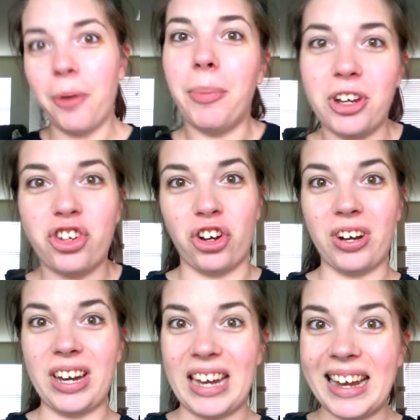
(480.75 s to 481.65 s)
how much
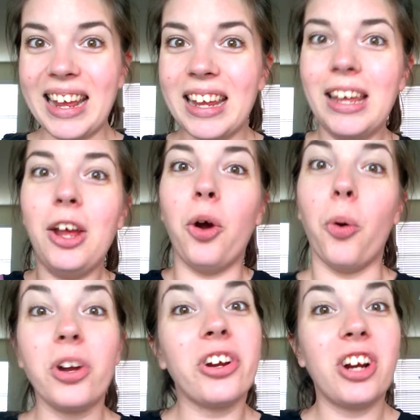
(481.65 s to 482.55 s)
you're eating,
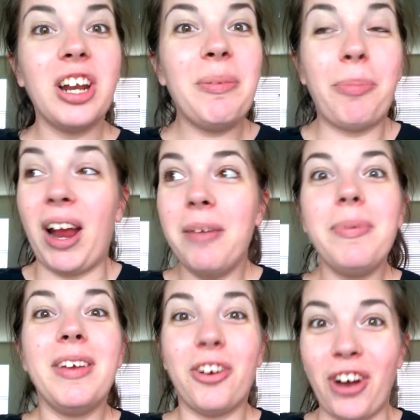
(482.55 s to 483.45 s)
or you're going to
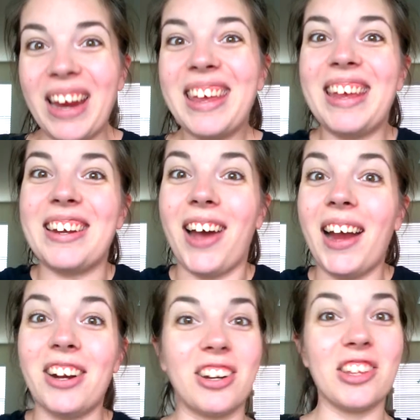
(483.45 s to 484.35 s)
probably be cranky and
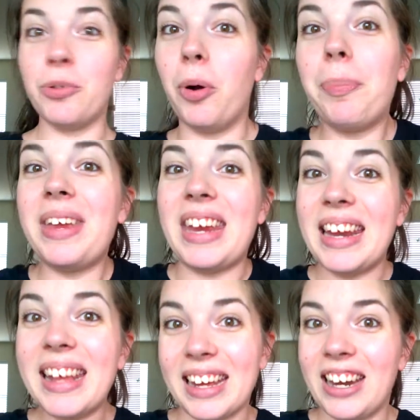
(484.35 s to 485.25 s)
tired because you won't be
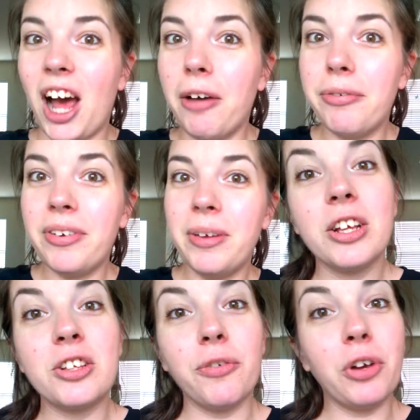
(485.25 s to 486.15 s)
eating enough.
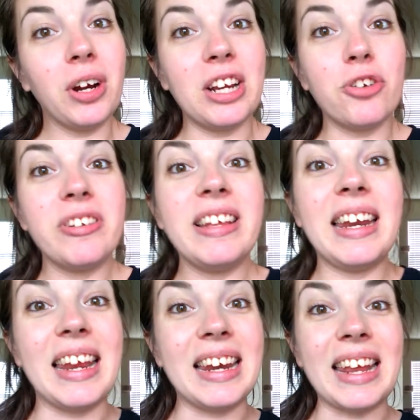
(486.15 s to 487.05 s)
So if you're
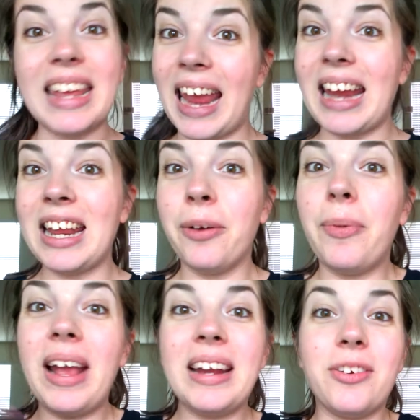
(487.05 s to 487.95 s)
interested in
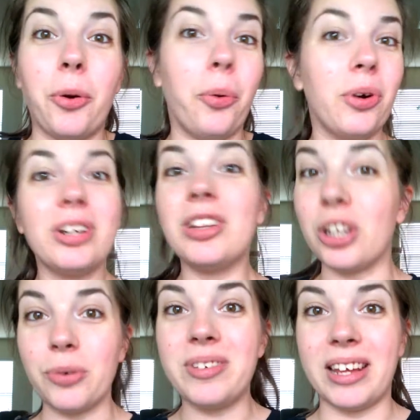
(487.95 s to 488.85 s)
gaining weight or
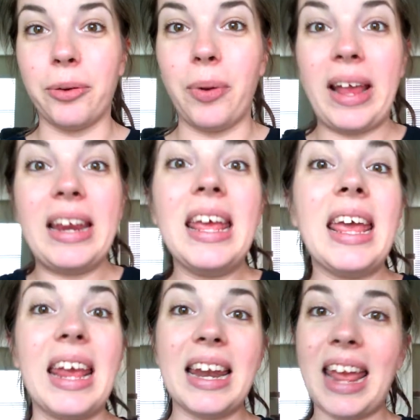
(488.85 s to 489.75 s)
losing weight
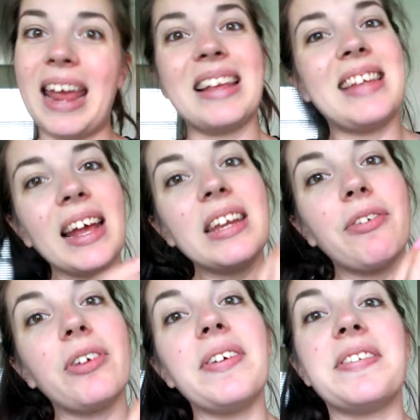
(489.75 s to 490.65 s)
in a
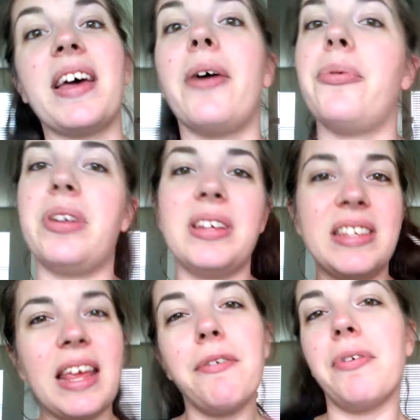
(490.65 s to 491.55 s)
scientifically sound,
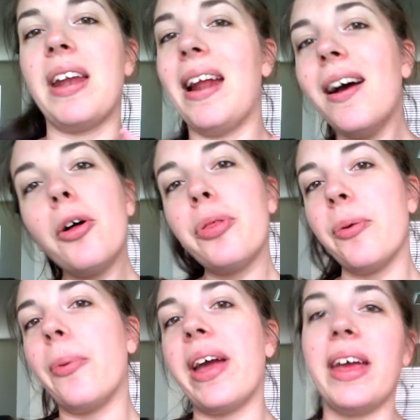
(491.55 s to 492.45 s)
safe, and
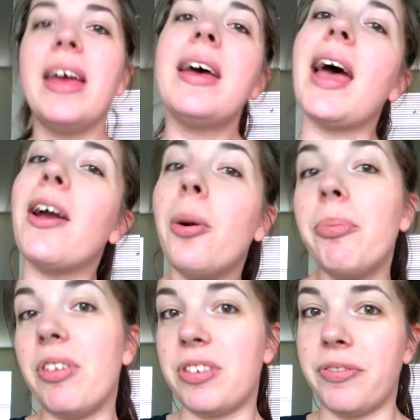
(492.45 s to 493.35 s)
healthy way, I
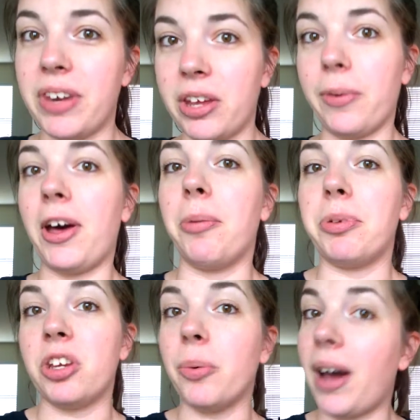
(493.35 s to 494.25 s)
hope this video
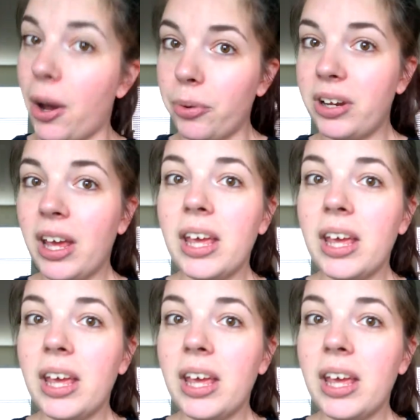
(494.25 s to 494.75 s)
helped you out.